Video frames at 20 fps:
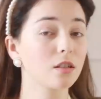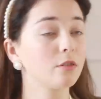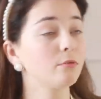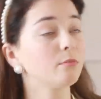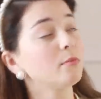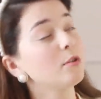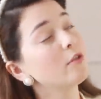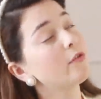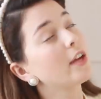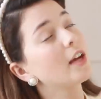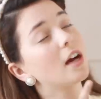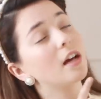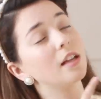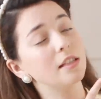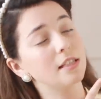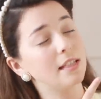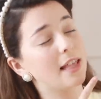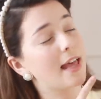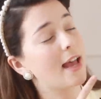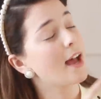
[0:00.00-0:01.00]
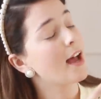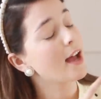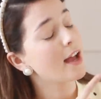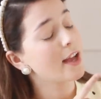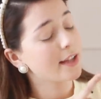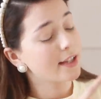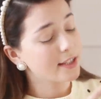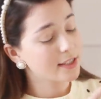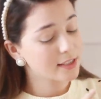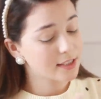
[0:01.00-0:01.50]
So moving on to the
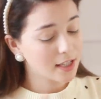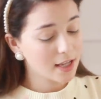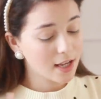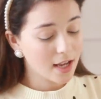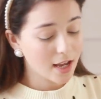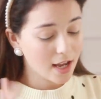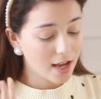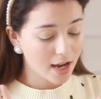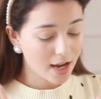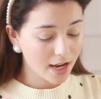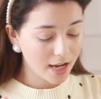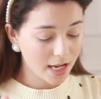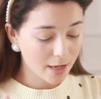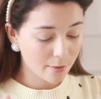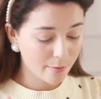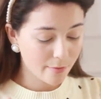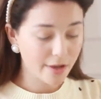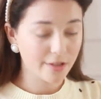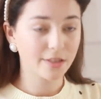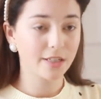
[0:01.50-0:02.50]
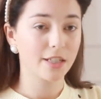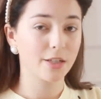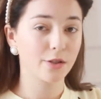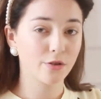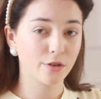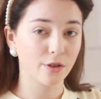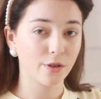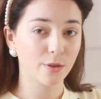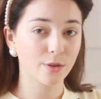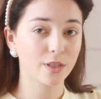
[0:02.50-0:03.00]
eyes, I am about to
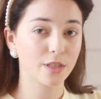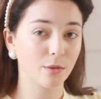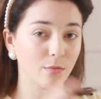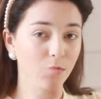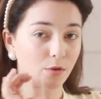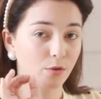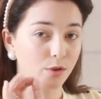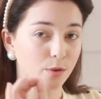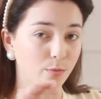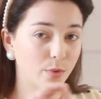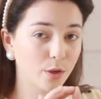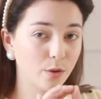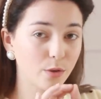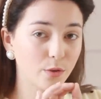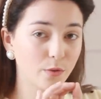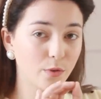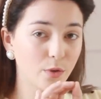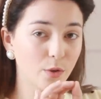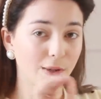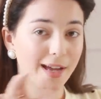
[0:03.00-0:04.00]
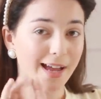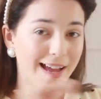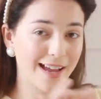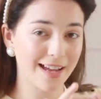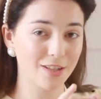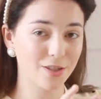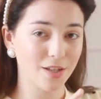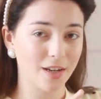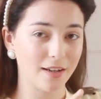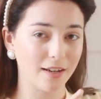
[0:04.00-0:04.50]
introduce the most beautiful
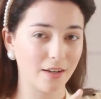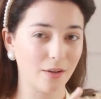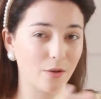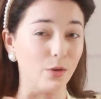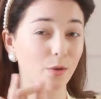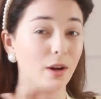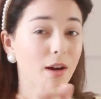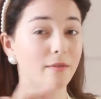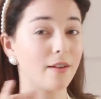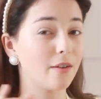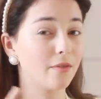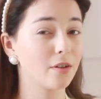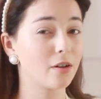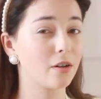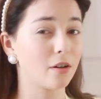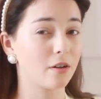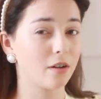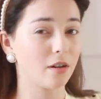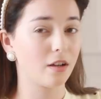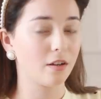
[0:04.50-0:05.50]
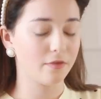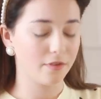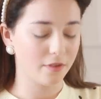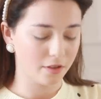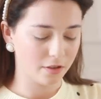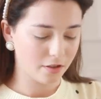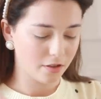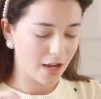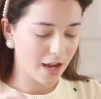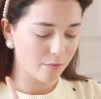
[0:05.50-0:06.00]
eyeshadow you have ever heard of,
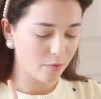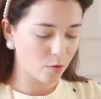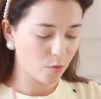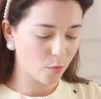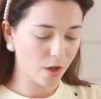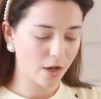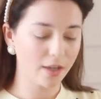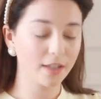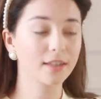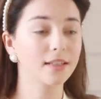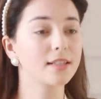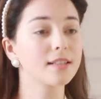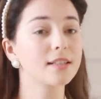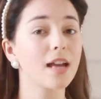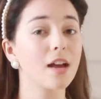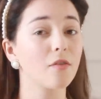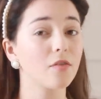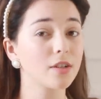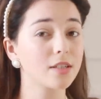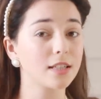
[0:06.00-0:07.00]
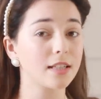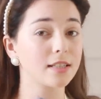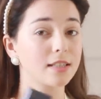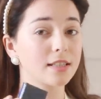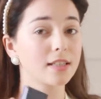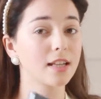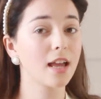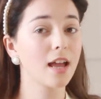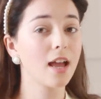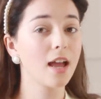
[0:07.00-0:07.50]
and I've been wearing this ever
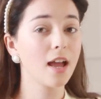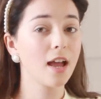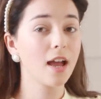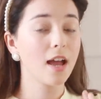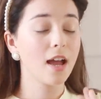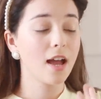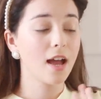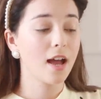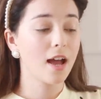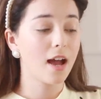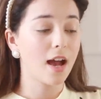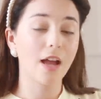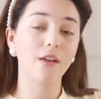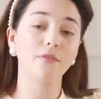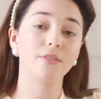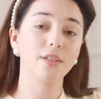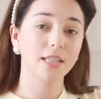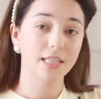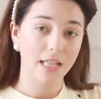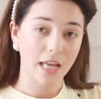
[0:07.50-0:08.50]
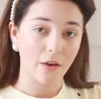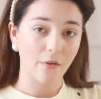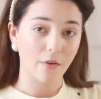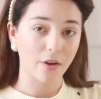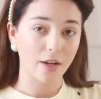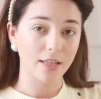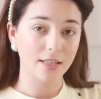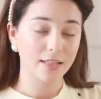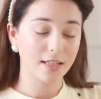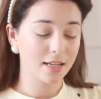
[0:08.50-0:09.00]
since I've
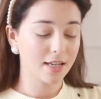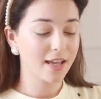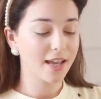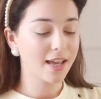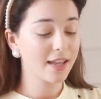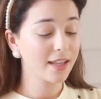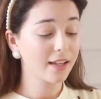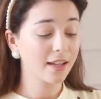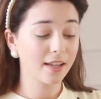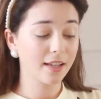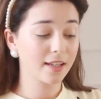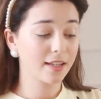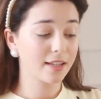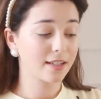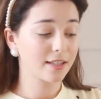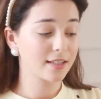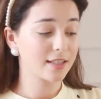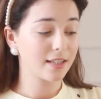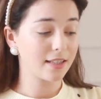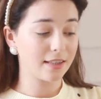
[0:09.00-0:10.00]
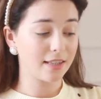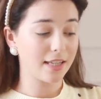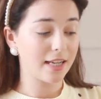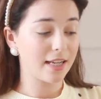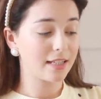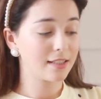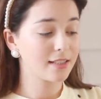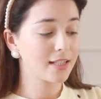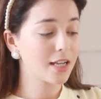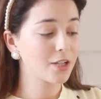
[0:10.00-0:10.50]
discovered it. It is
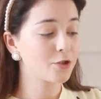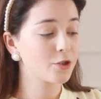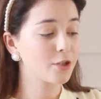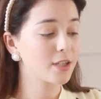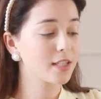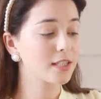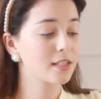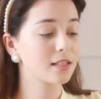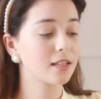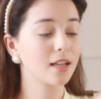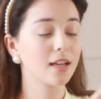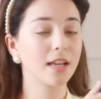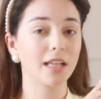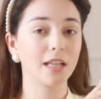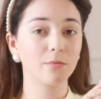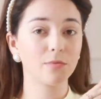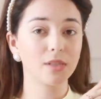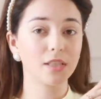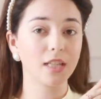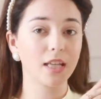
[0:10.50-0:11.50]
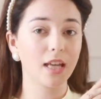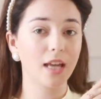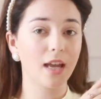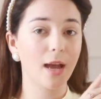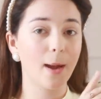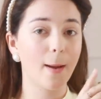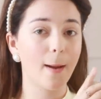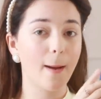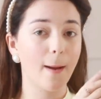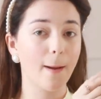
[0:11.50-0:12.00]
the Tetris Ipsy
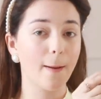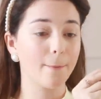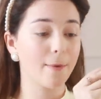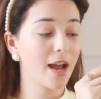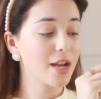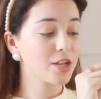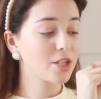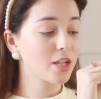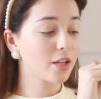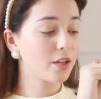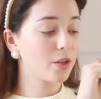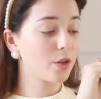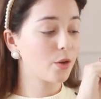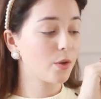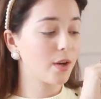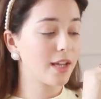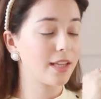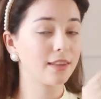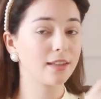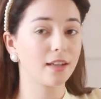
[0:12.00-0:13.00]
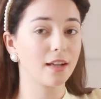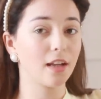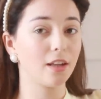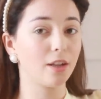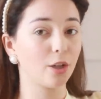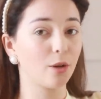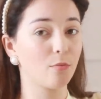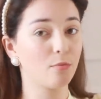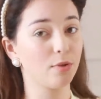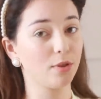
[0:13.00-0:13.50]
eyeshadow in the
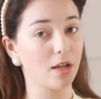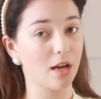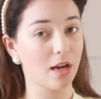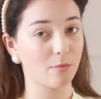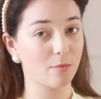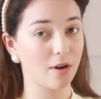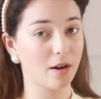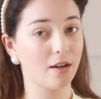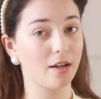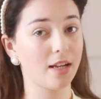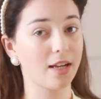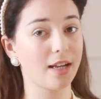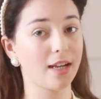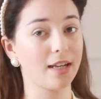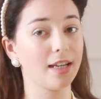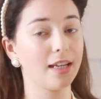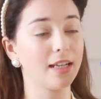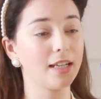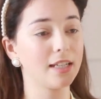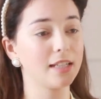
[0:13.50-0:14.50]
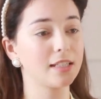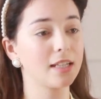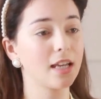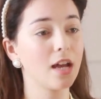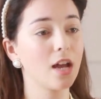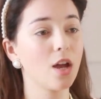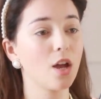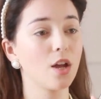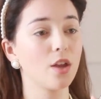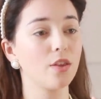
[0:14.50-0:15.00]
color Block Party, and it is
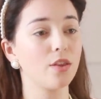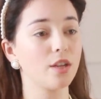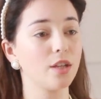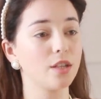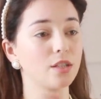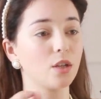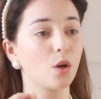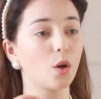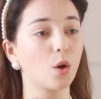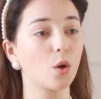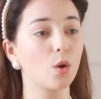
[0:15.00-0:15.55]
this